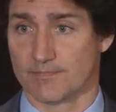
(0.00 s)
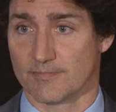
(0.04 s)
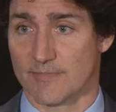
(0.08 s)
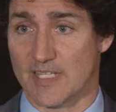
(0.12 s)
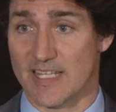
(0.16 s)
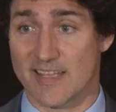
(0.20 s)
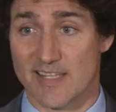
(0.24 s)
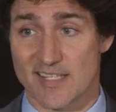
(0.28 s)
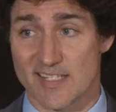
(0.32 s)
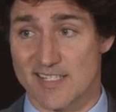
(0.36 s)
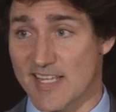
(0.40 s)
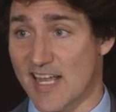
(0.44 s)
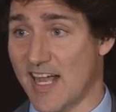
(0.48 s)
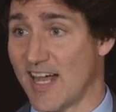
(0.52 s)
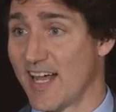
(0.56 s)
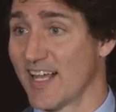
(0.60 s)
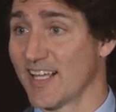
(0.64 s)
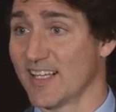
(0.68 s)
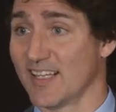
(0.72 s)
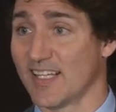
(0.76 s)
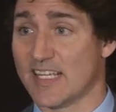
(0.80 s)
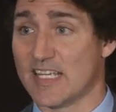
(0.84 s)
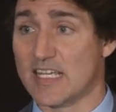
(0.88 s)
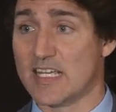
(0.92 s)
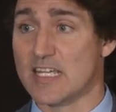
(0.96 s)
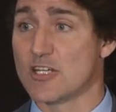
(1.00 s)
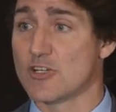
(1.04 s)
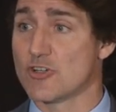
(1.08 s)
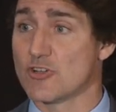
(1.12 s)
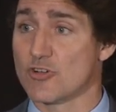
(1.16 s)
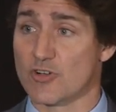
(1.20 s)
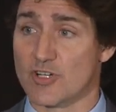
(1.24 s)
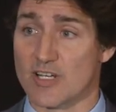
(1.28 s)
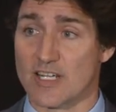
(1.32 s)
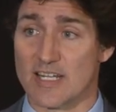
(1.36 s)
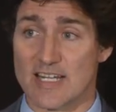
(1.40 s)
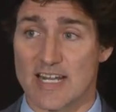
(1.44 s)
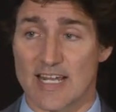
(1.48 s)
In this highly
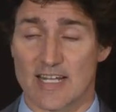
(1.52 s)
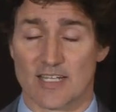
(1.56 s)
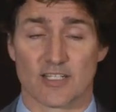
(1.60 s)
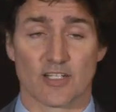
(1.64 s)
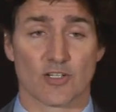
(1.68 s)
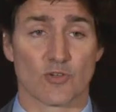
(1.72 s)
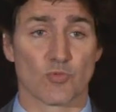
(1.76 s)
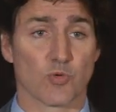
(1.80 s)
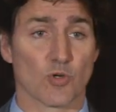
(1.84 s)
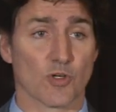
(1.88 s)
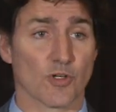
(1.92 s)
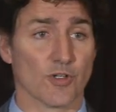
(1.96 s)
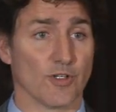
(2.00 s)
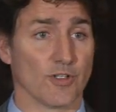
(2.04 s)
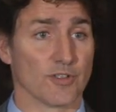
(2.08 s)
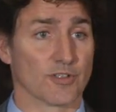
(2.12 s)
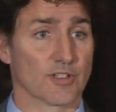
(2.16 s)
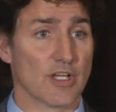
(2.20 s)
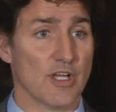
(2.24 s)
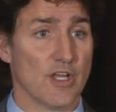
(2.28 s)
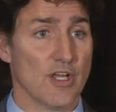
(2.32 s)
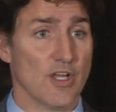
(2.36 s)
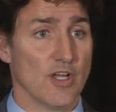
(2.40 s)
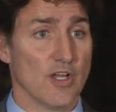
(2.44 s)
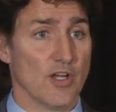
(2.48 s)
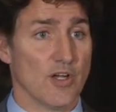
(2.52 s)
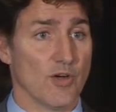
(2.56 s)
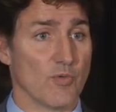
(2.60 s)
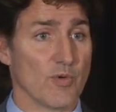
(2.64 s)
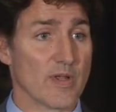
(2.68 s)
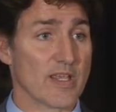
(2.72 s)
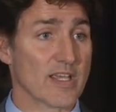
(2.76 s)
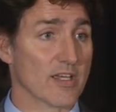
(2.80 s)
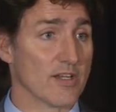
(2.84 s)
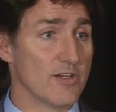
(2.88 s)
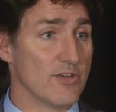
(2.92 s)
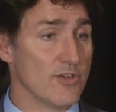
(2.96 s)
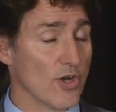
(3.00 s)
interconnected world, we
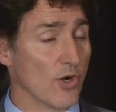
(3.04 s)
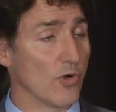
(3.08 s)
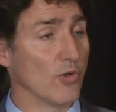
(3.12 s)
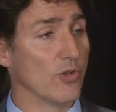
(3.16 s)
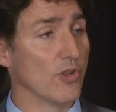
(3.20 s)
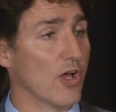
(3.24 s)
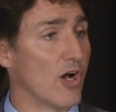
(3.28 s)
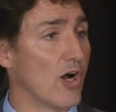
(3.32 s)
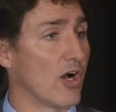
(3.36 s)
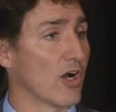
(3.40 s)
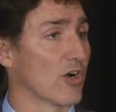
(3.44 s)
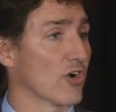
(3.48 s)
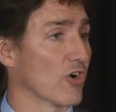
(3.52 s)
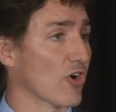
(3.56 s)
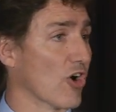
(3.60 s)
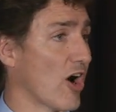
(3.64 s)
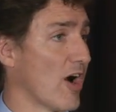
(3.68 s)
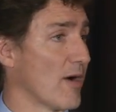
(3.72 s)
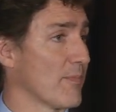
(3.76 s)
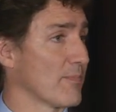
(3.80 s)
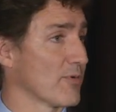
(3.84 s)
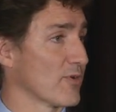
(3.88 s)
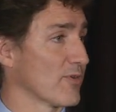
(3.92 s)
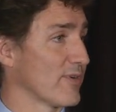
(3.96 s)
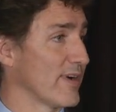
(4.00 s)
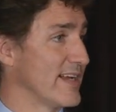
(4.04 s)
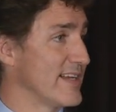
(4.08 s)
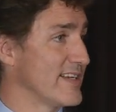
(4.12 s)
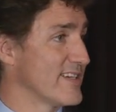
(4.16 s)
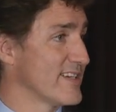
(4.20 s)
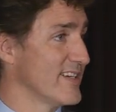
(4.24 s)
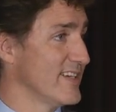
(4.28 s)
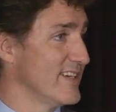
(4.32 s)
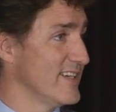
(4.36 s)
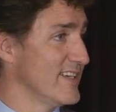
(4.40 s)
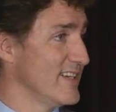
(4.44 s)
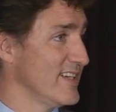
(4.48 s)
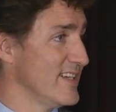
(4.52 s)
can no longer operate
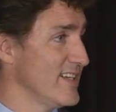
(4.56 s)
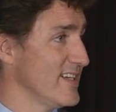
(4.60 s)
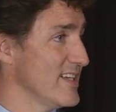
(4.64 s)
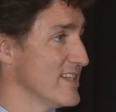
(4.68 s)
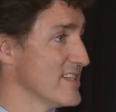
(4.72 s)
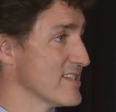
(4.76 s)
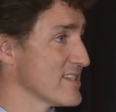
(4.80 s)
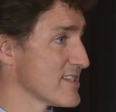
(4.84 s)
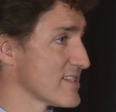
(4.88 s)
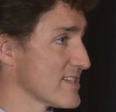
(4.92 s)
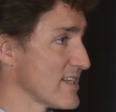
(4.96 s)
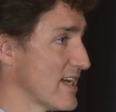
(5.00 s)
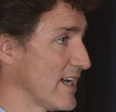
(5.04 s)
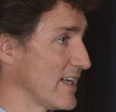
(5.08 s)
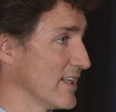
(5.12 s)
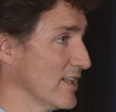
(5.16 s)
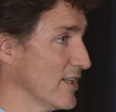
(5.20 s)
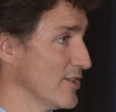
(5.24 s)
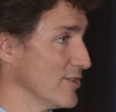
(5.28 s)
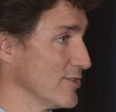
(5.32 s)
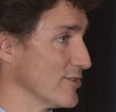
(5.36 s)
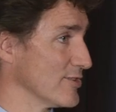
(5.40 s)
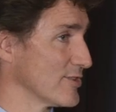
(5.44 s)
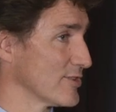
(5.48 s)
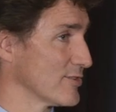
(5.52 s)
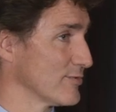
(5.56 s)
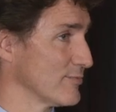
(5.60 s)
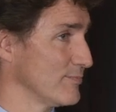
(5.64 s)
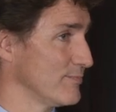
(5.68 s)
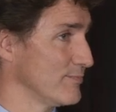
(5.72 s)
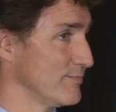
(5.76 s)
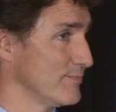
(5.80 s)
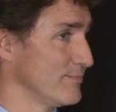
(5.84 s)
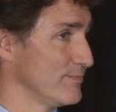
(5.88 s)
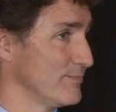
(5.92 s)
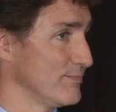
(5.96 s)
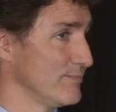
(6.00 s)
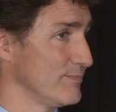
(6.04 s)
in silos.
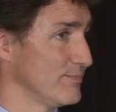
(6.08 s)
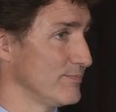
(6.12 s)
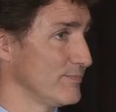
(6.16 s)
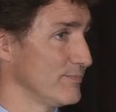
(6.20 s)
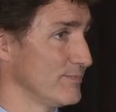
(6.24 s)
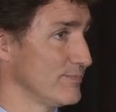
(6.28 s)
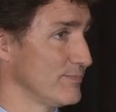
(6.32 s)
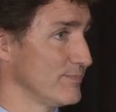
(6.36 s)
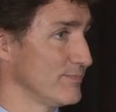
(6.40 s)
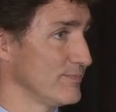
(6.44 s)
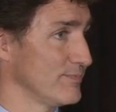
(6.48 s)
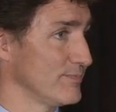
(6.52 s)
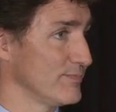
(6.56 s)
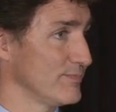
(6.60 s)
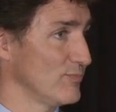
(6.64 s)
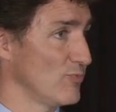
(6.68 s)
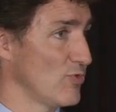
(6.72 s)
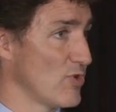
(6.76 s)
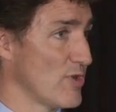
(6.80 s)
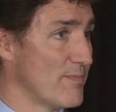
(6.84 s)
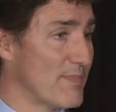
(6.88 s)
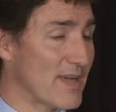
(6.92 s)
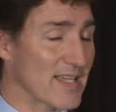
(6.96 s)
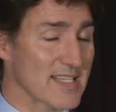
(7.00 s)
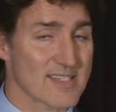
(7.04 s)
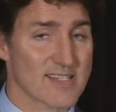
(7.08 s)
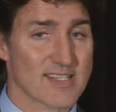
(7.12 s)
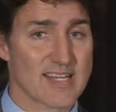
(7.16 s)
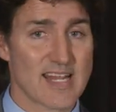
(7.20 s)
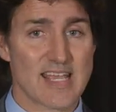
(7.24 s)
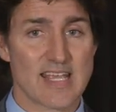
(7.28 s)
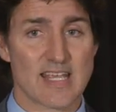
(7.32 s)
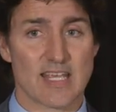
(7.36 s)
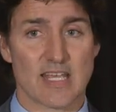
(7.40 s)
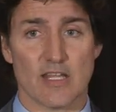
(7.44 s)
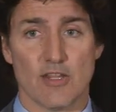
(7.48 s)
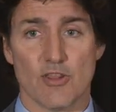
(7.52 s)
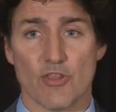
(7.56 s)
We must
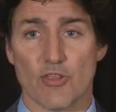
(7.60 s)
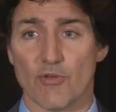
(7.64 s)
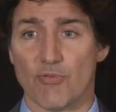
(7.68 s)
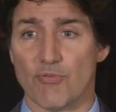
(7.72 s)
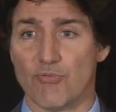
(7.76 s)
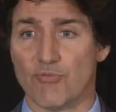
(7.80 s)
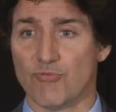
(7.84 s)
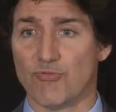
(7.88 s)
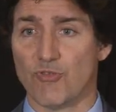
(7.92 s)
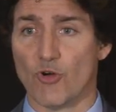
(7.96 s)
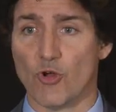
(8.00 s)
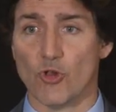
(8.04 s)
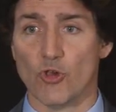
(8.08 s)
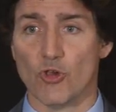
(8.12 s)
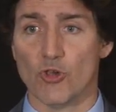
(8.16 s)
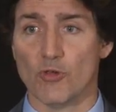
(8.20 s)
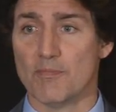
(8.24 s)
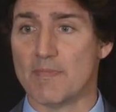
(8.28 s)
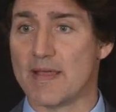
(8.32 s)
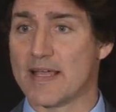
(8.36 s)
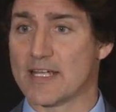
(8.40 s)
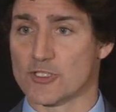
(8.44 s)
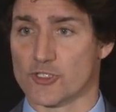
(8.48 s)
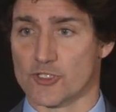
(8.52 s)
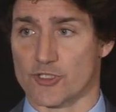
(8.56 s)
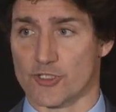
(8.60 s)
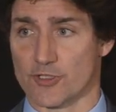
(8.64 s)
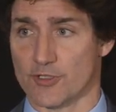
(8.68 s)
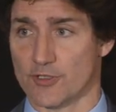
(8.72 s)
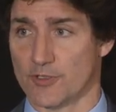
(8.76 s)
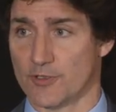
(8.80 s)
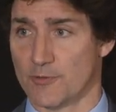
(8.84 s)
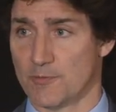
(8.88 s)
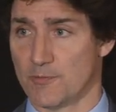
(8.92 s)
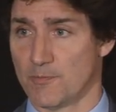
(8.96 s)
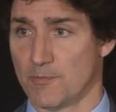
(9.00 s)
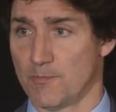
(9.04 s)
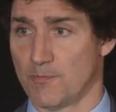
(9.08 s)
take in the full measure
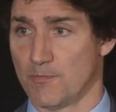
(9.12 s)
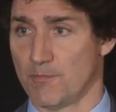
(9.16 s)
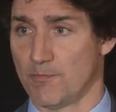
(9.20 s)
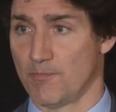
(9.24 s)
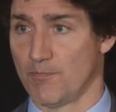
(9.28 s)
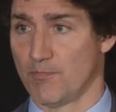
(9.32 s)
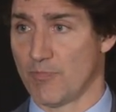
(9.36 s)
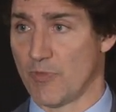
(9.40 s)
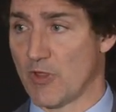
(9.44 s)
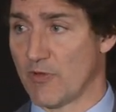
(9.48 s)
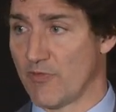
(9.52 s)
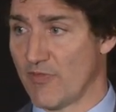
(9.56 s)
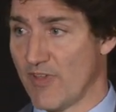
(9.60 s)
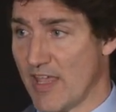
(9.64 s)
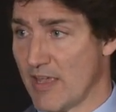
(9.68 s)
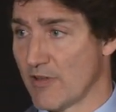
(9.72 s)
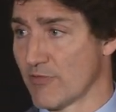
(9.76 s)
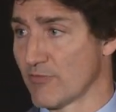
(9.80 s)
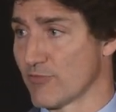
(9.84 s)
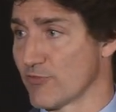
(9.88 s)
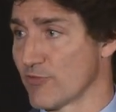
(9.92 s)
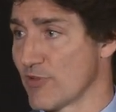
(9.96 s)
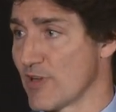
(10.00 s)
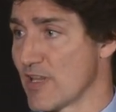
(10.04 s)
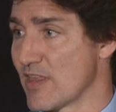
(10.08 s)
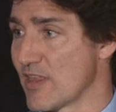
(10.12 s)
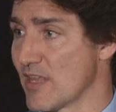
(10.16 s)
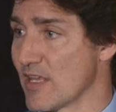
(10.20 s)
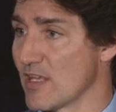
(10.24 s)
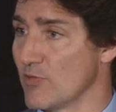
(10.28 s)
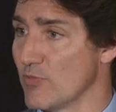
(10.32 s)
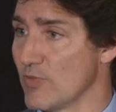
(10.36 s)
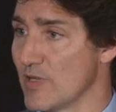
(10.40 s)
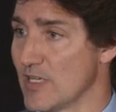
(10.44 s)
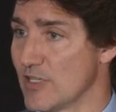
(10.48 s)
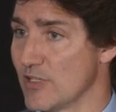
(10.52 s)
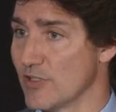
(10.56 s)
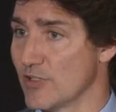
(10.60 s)
of
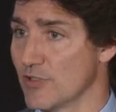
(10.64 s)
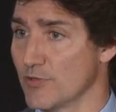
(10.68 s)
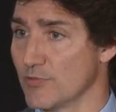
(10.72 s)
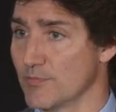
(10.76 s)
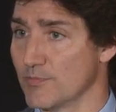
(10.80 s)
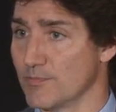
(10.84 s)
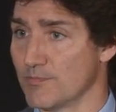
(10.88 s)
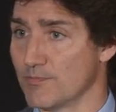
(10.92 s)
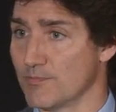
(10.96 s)
everything we do.